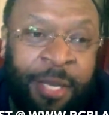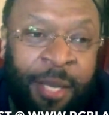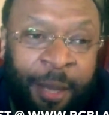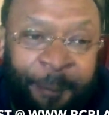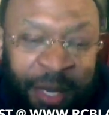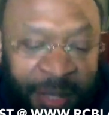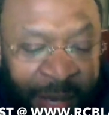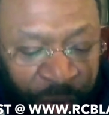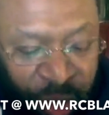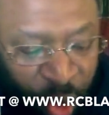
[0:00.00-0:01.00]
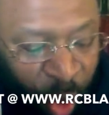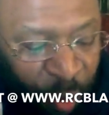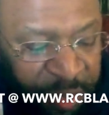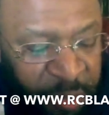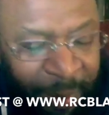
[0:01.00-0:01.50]
But now your
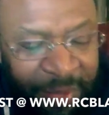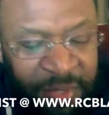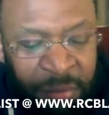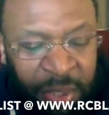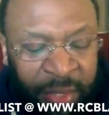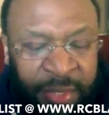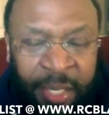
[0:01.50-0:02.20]
responsibility